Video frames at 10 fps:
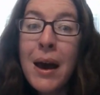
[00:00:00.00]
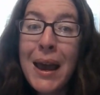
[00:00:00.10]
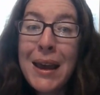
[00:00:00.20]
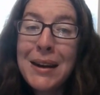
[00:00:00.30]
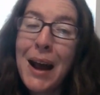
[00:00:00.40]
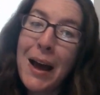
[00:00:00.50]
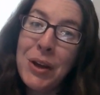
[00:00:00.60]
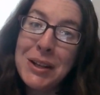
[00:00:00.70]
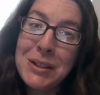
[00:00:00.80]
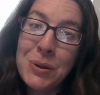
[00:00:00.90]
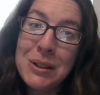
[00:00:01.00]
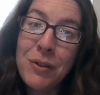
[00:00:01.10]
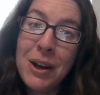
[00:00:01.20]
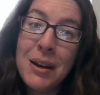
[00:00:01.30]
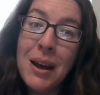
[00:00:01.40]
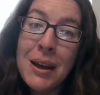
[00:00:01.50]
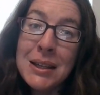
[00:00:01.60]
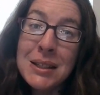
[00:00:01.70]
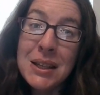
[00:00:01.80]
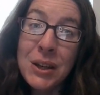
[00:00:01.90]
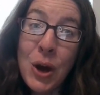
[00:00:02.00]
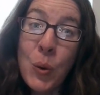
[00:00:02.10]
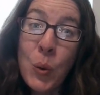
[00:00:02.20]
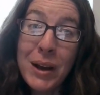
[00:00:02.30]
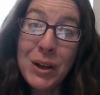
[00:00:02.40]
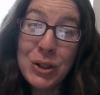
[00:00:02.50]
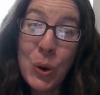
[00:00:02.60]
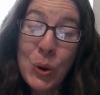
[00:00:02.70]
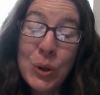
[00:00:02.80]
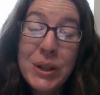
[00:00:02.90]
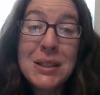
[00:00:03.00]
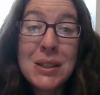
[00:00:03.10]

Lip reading: And I think it's always fun to know what your total is.